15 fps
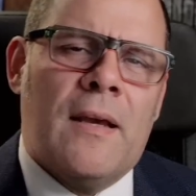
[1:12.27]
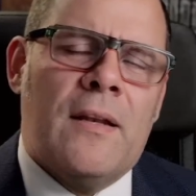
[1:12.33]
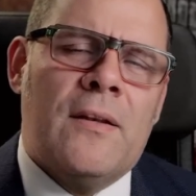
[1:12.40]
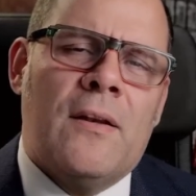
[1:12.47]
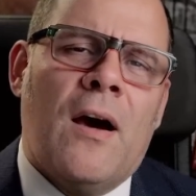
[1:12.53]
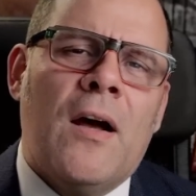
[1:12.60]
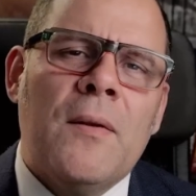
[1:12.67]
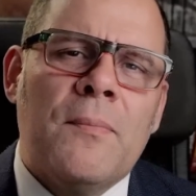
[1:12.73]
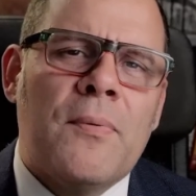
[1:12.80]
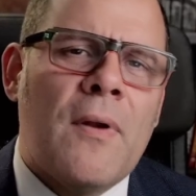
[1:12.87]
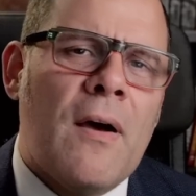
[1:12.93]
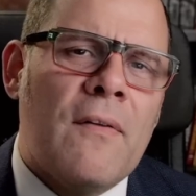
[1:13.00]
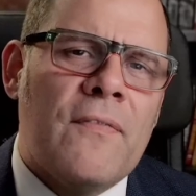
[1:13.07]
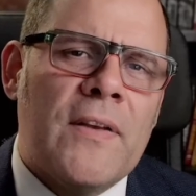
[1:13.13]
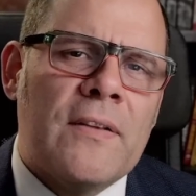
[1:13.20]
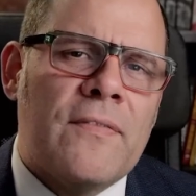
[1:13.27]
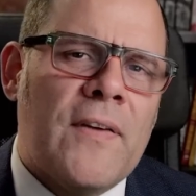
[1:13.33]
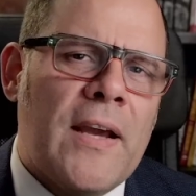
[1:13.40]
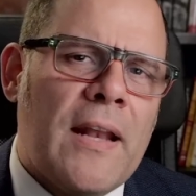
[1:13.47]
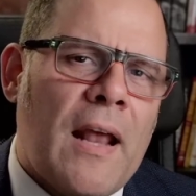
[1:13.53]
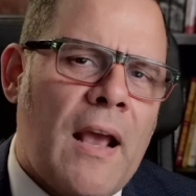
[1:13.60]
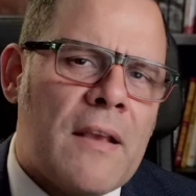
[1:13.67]
Non-profit
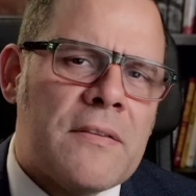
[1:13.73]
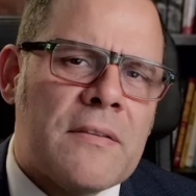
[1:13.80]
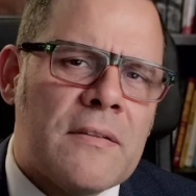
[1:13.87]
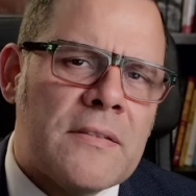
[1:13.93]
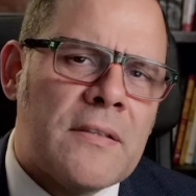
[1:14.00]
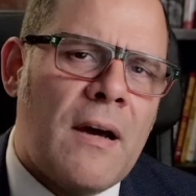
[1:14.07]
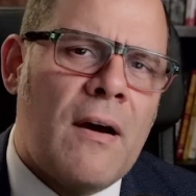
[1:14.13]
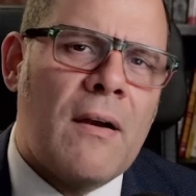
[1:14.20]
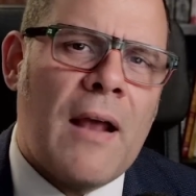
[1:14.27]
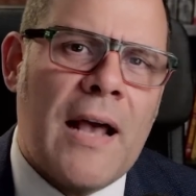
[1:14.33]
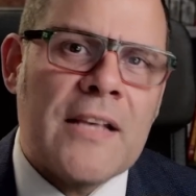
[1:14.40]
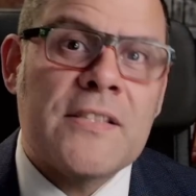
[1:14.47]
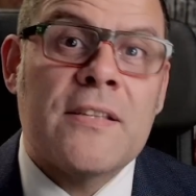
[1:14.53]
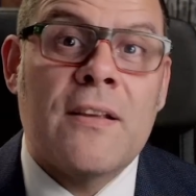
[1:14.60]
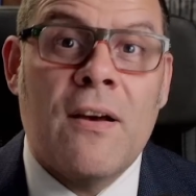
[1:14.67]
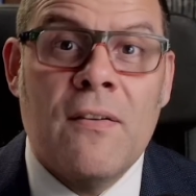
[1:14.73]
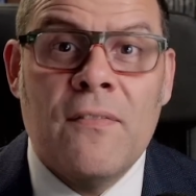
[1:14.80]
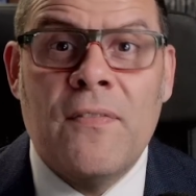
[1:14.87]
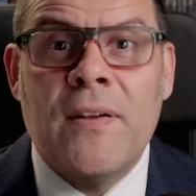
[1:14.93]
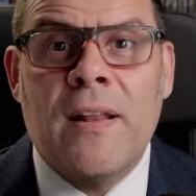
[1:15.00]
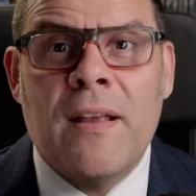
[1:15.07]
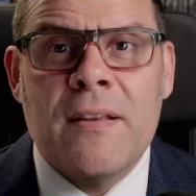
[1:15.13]
financials are as
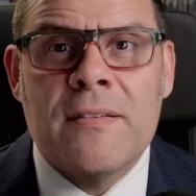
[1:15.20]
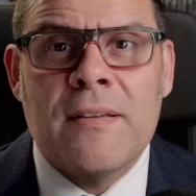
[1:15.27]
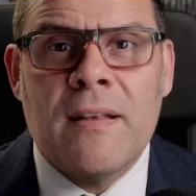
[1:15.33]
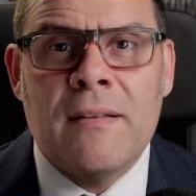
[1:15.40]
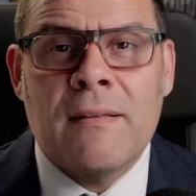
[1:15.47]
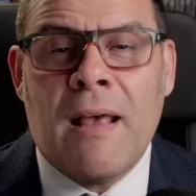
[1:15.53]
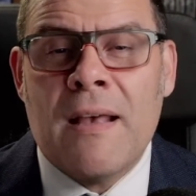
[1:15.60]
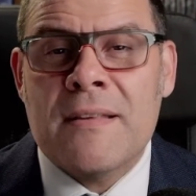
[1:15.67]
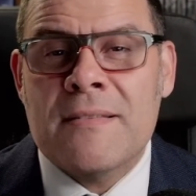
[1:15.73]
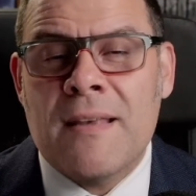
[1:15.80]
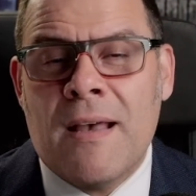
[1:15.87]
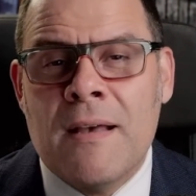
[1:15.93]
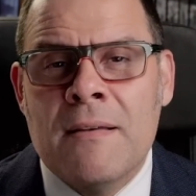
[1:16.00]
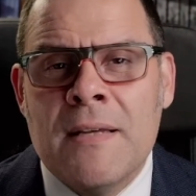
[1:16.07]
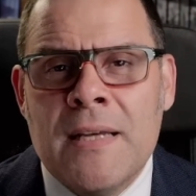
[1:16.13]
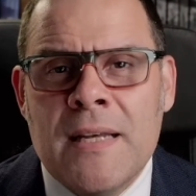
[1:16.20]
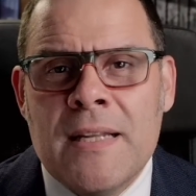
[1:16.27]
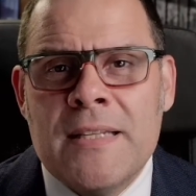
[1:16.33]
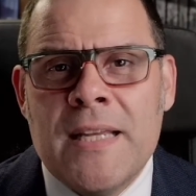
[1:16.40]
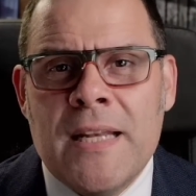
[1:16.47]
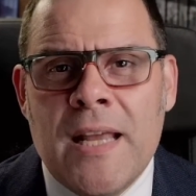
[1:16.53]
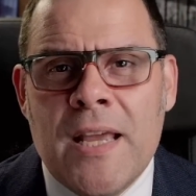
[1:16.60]
confidential as a
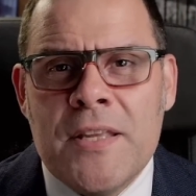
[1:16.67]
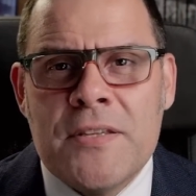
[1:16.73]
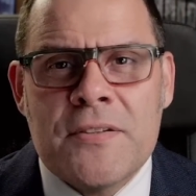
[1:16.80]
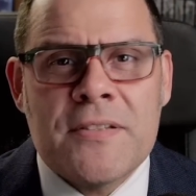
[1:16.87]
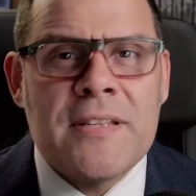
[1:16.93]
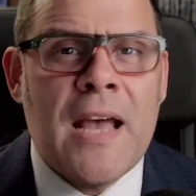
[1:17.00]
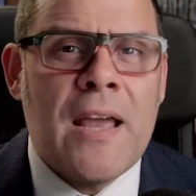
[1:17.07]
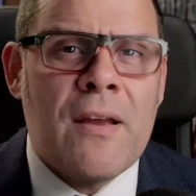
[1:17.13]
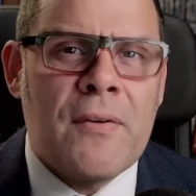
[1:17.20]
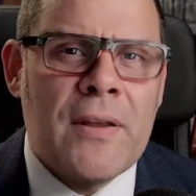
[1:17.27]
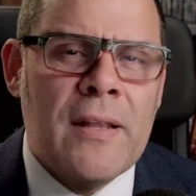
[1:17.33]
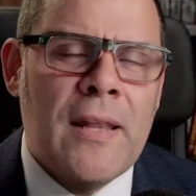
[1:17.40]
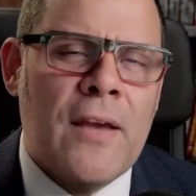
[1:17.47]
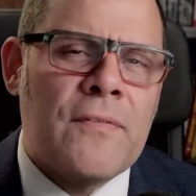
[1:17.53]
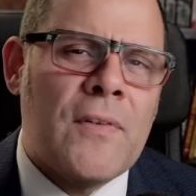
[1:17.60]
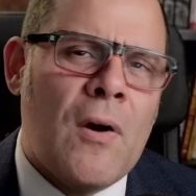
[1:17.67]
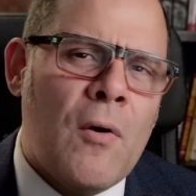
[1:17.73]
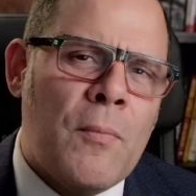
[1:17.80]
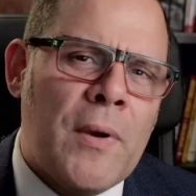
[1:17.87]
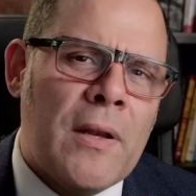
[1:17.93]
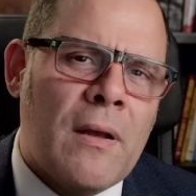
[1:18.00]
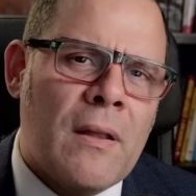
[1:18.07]
teenager's diary left
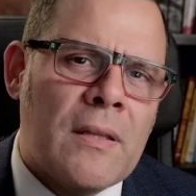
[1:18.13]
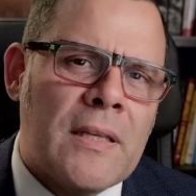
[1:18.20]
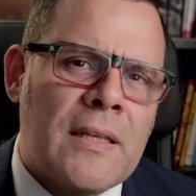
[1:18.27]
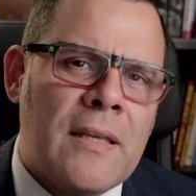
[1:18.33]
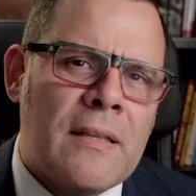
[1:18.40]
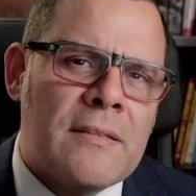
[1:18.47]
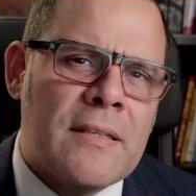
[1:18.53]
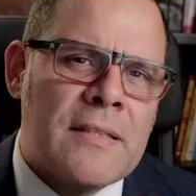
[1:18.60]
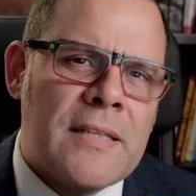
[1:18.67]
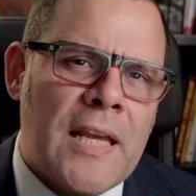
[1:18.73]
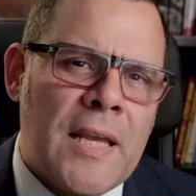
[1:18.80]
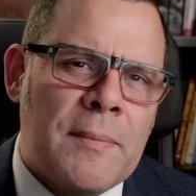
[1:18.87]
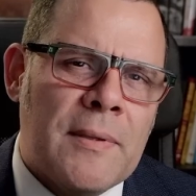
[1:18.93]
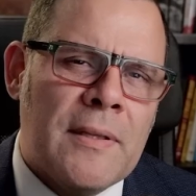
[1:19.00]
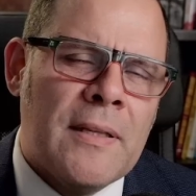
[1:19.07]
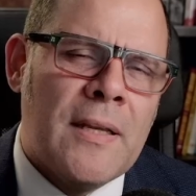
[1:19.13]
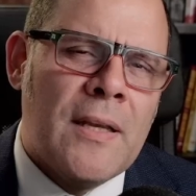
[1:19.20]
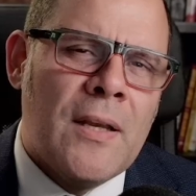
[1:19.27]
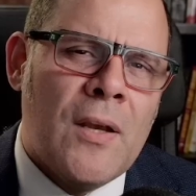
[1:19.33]
open on the kitchen table.